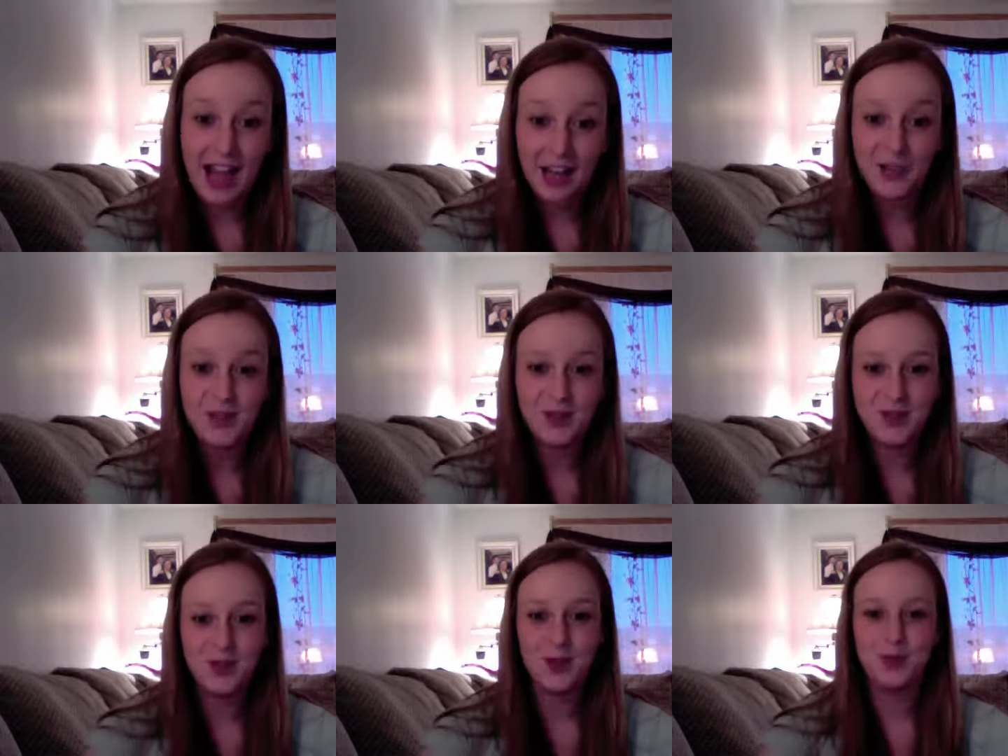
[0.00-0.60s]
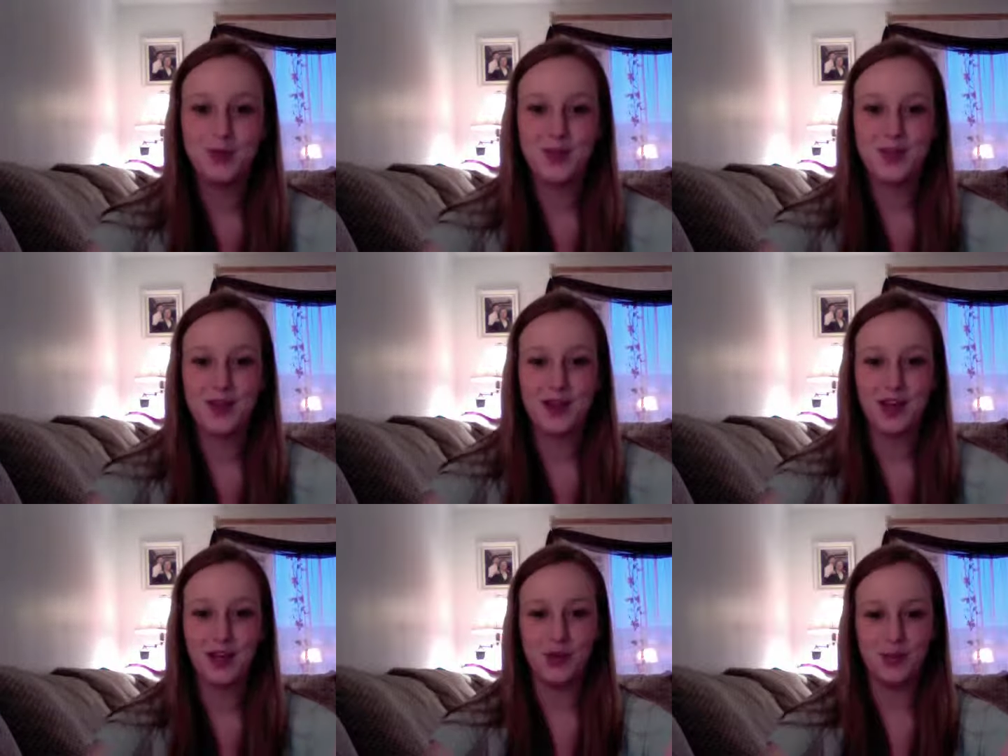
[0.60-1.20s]
accurate results so
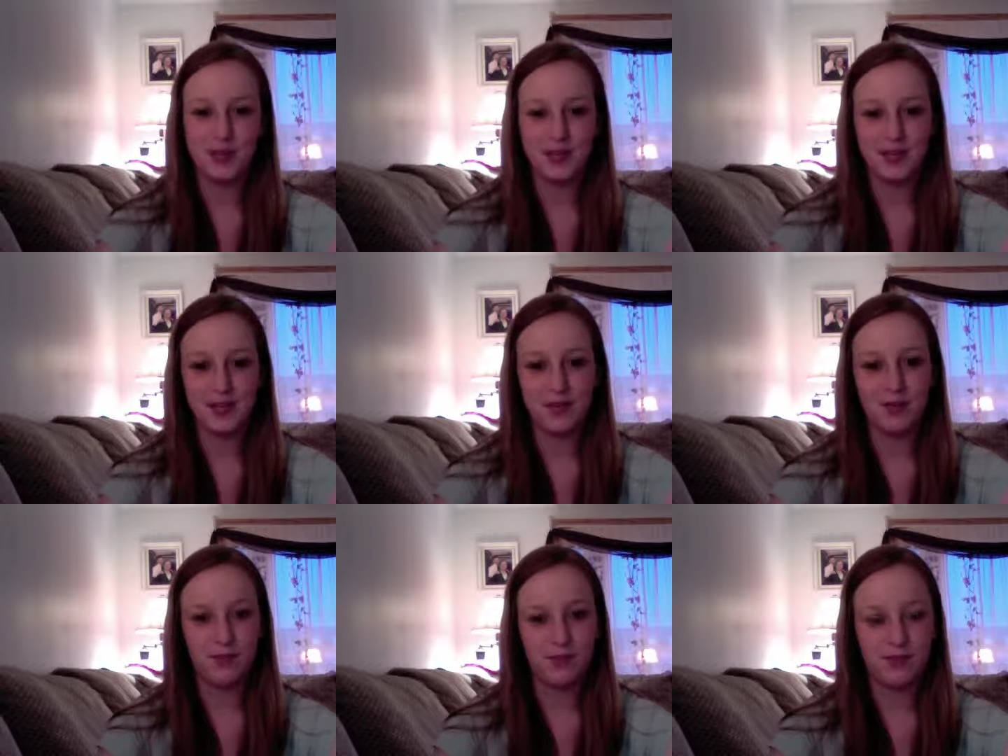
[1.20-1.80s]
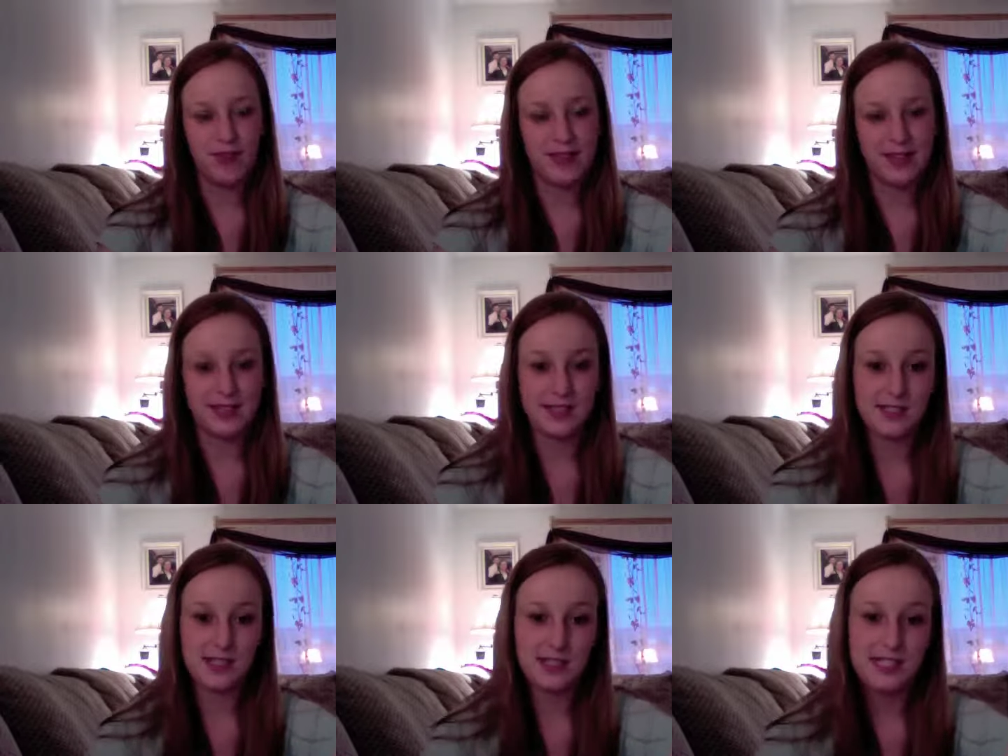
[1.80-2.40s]
that I knew myself
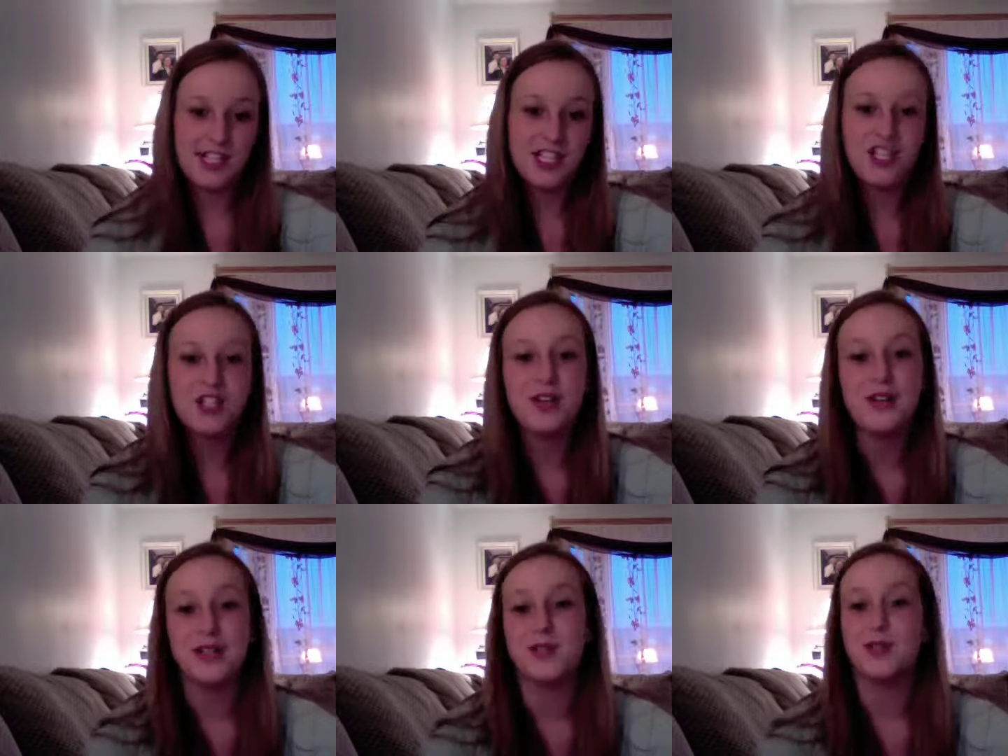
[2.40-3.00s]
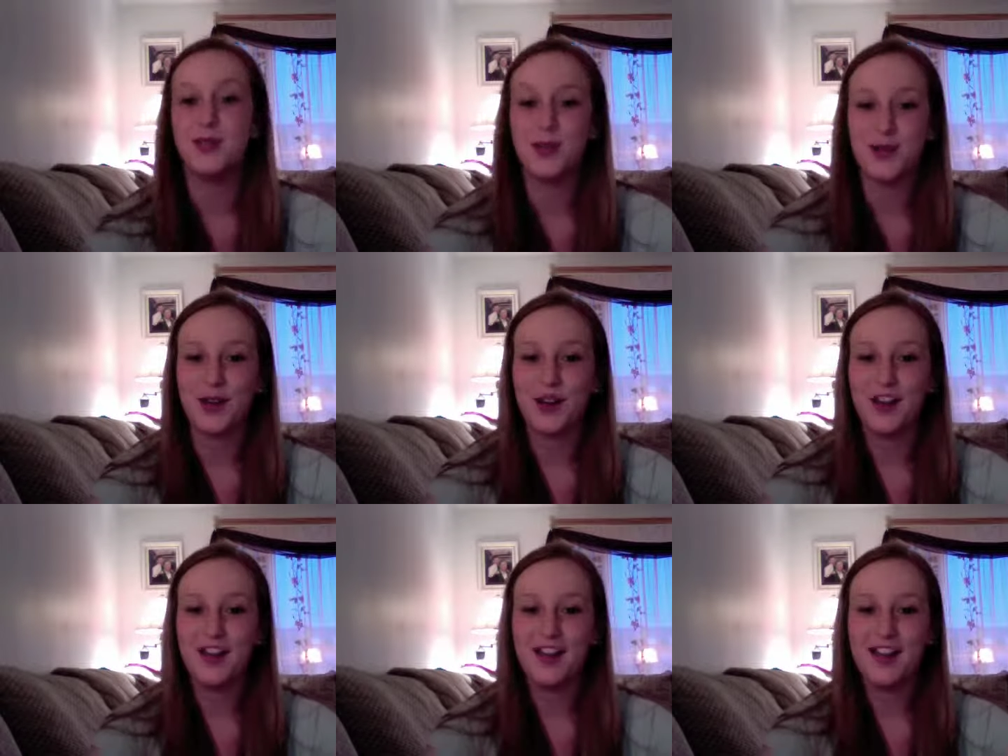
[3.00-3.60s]
as a teacher and as a learner,